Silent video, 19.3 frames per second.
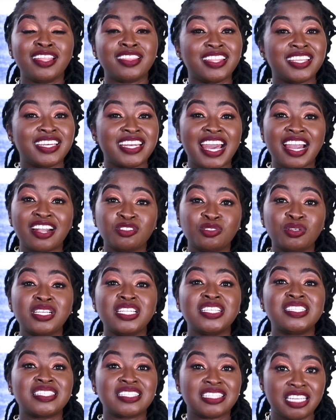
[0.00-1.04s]
they'd
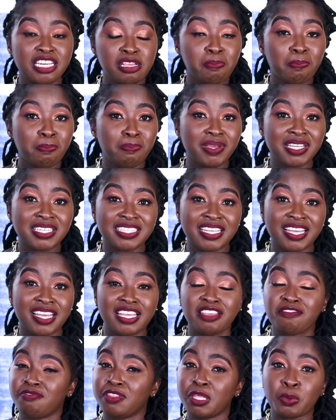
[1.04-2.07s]
actually sleep better
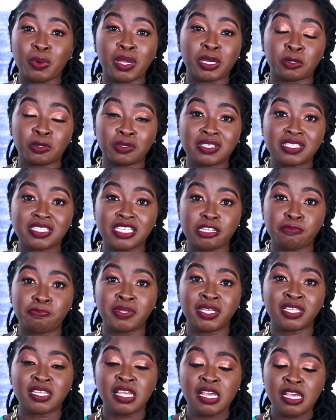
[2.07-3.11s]
if they were not
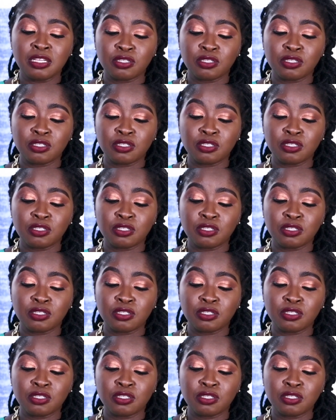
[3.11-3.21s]
sleeping.